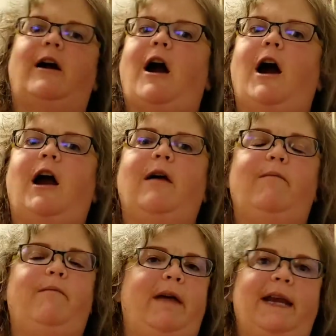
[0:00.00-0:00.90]
there
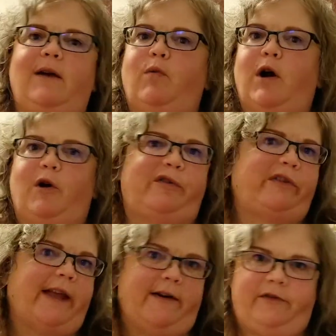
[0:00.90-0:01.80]
aren't many
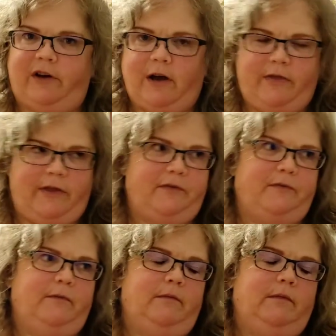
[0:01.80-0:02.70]
rows left on